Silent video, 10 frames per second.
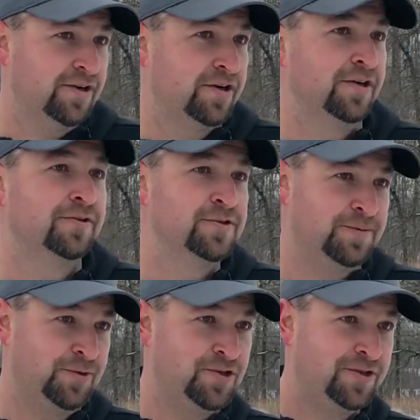you're gonna
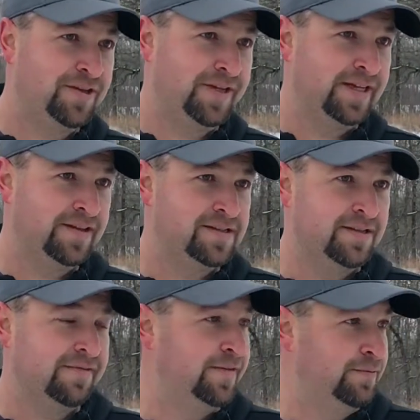lose the mature, like the
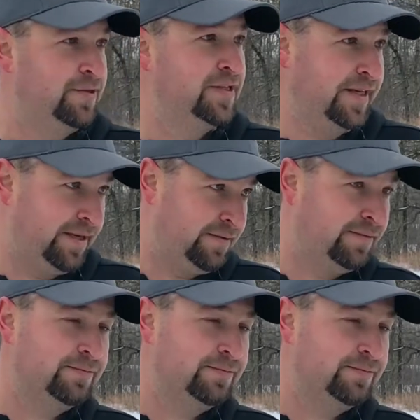stuff that was like